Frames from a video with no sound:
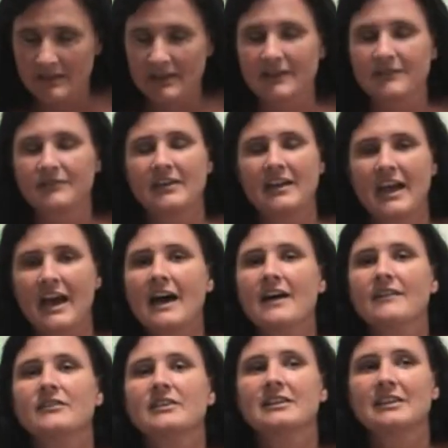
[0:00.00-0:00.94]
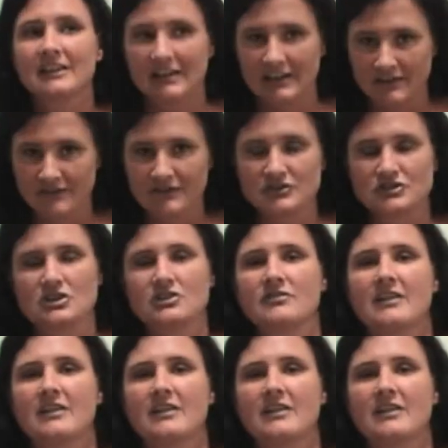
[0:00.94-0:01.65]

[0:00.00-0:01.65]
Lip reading: If they have an inefficient